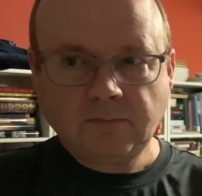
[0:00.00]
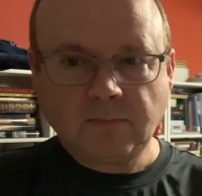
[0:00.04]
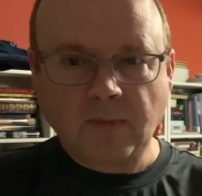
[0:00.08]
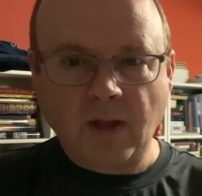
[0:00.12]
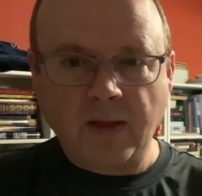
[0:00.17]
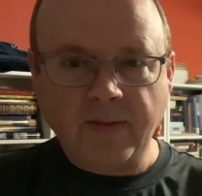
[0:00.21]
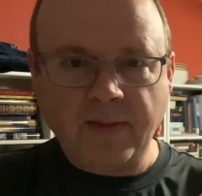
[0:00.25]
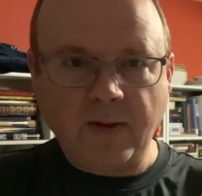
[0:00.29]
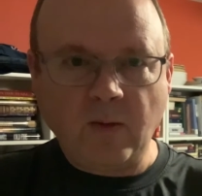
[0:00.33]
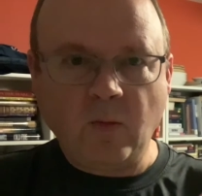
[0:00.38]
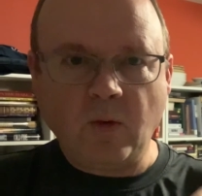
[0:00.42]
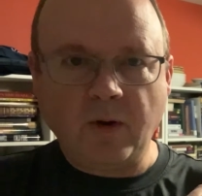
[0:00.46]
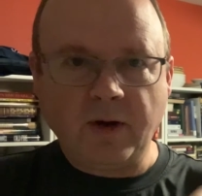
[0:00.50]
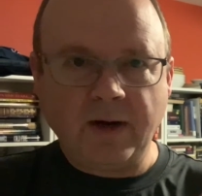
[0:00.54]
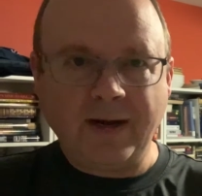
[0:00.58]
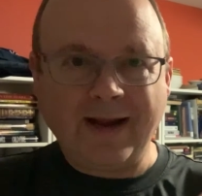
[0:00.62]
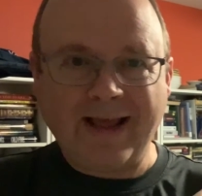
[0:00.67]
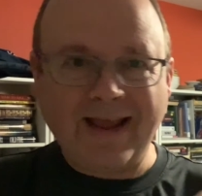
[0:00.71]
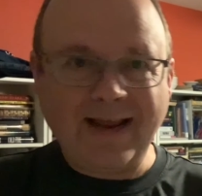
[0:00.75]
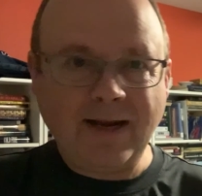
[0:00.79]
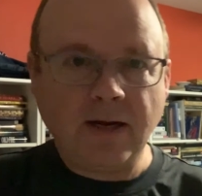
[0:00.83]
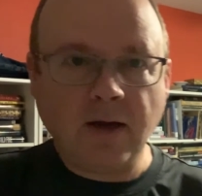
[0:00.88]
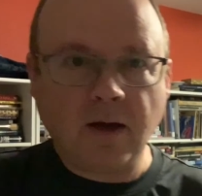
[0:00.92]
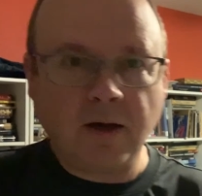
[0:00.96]
and they wanted
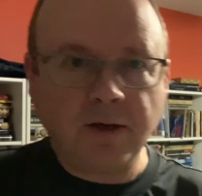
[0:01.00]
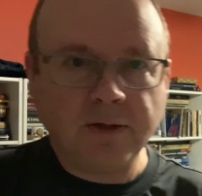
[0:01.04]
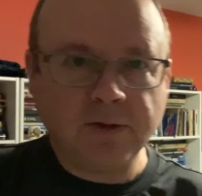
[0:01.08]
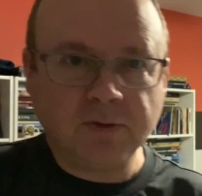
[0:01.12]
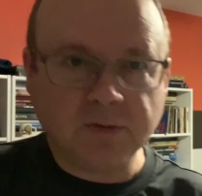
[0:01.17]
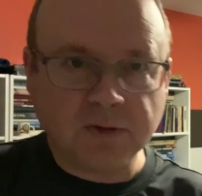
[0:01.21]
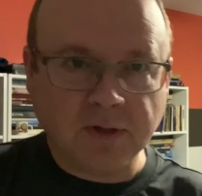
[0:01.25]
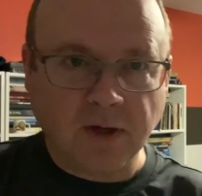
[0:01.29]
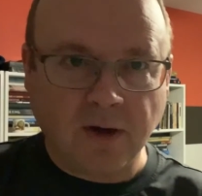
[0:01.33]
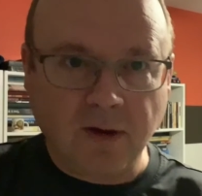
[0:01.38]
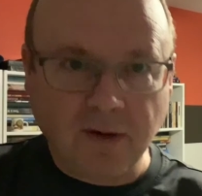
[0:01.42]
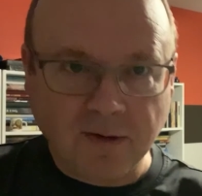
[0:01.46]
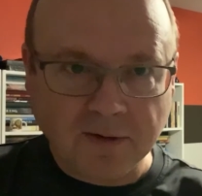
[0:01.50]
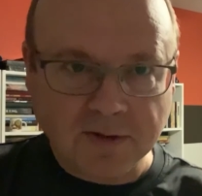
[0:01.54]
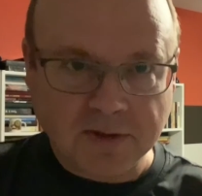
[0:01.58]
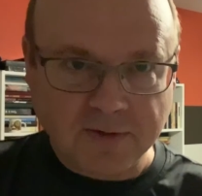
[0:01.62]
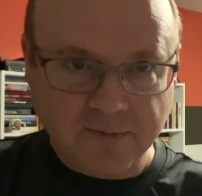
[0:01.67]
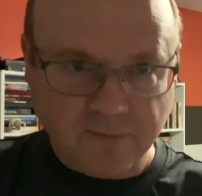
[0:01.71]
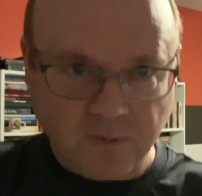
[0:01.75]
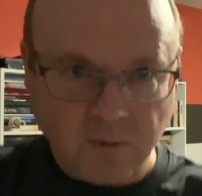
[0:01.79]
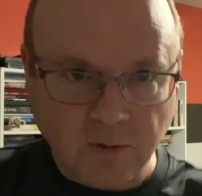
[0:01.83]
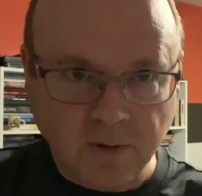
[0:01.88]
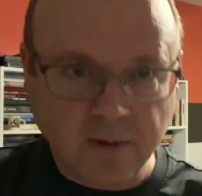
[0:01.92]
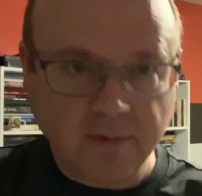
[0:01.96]
$800
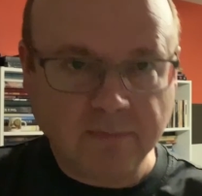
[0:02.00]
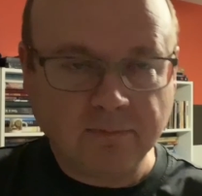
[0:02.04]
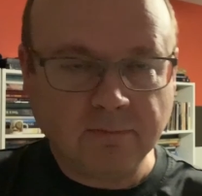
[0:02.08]
for it.